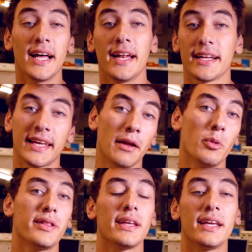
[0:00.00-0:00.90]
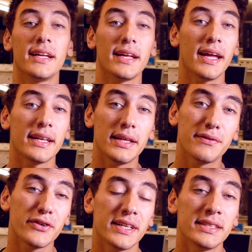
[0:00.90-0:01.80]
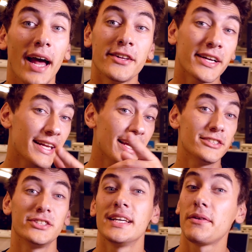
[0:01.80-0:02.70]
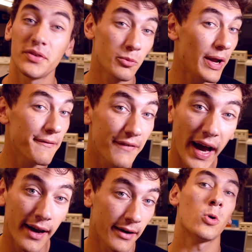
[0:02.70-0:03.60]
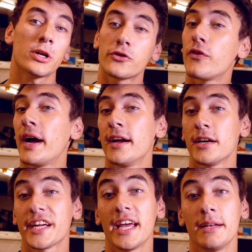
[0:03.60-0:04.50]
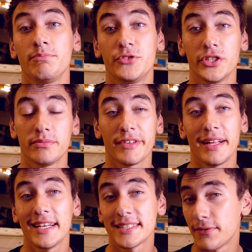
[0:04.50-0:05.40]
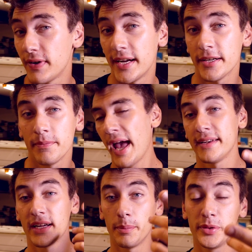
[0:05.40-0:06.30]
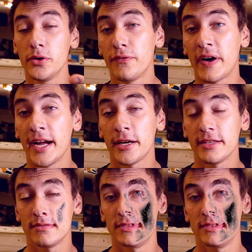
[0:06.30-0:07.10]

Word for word: That again with the HEET antifreeze, and you're gonna get yourself some red fire. Orange fire, again, just classic fire, and uh, blue fire.